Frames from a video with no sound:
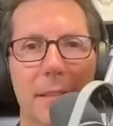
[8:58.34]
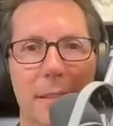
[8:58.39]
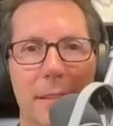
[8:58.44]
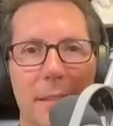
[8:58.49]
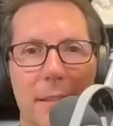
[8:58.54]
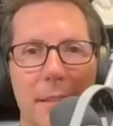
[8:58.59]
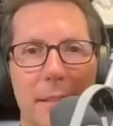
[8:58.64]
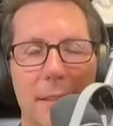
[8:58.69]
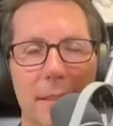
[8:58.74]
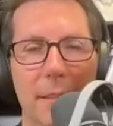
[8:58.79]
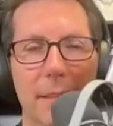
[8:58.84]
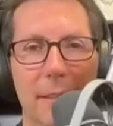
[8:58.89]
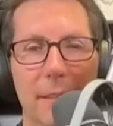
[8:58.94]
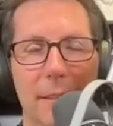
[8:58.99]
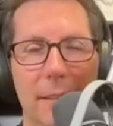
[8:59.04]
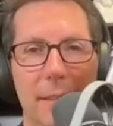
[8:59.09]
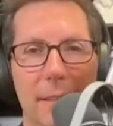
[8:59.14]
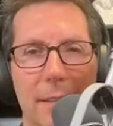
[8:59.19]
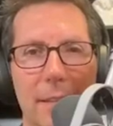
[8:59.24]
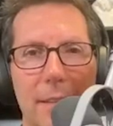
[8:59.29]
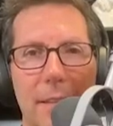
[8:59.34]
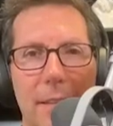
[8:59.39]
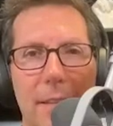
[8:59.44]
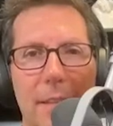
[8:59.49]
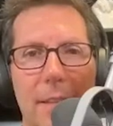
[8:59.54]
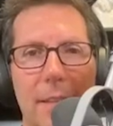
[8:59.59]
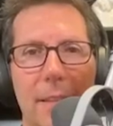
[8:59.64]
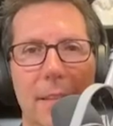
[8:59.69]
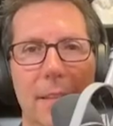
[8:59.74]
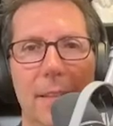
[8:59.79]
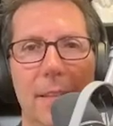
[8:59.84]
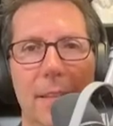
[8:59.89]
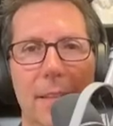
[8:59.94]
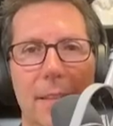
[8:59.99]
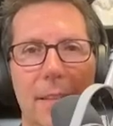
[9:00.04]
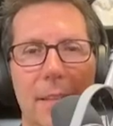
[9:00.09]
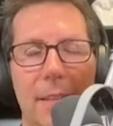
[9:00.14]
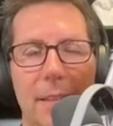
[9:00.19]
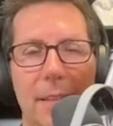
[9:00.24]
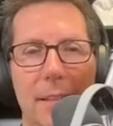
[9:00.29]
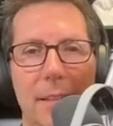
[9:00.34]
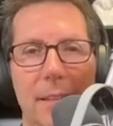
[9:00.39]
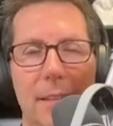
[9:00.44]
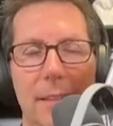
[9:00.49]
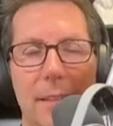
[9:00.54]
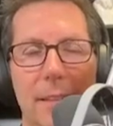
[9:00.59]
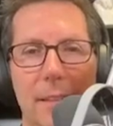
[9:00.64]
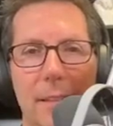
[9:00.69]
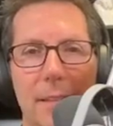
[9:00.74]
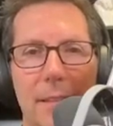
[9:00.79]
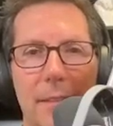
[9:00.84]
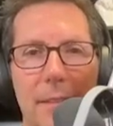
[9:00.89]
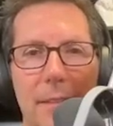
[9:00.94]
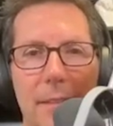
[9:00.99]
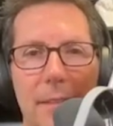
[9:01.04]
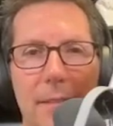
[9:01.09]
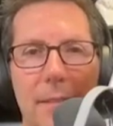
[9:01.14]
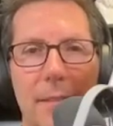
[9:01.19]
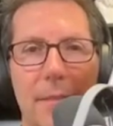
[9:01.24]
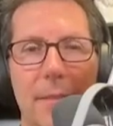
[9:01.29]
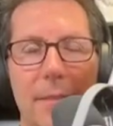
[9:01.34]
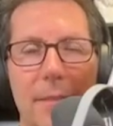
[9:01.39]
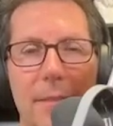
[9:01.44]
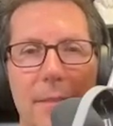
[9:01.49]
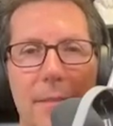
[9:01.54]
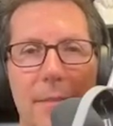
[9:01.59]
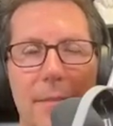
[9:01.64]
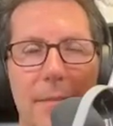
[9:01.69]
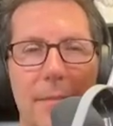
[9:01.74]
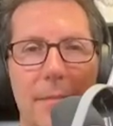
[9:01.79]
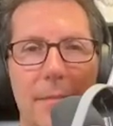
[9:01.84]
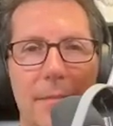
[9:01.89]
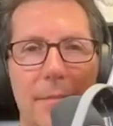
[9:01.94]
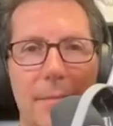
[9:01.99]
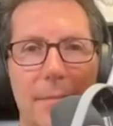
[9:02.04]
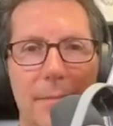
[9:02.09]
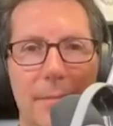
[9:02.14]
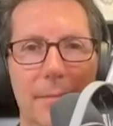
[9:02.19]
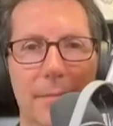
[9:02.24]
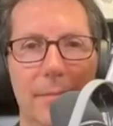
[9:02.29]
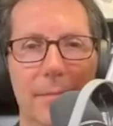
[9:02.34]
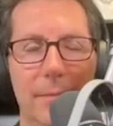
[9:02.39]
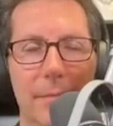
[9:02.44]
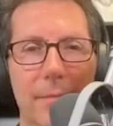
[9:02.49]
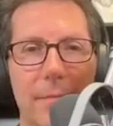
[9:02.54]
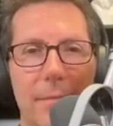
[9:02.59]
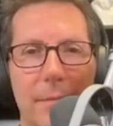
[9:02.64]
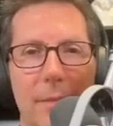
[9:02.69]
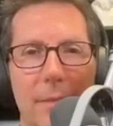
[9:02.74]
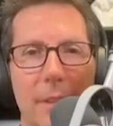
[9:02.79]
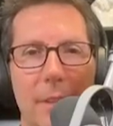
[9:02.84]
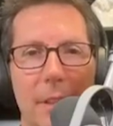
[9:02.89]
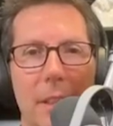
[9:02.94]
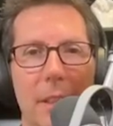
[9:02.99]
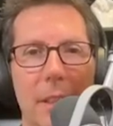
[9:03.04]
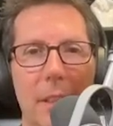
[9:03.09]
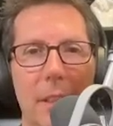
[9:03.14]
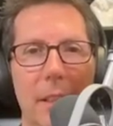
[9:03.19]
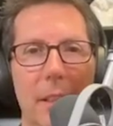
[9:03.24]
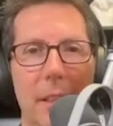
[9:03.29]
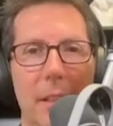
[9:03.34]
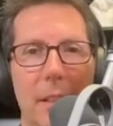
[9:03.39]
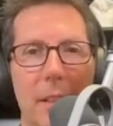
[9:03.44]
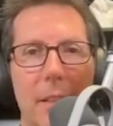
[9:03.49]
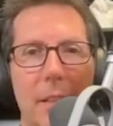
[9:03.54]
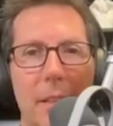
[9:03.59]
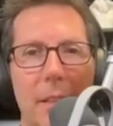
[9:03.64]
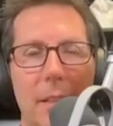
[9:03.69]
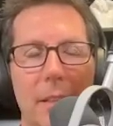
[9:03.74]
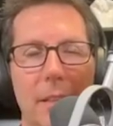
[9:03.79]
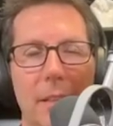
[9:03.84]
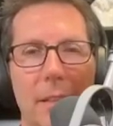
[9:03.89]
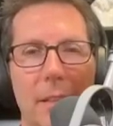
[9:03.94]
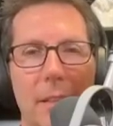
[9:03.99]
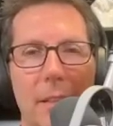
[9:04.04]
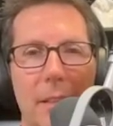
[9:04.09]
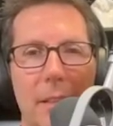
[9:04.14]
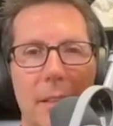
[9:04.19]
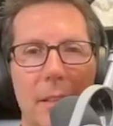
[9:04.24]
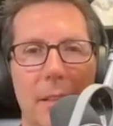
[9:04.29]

[no speech]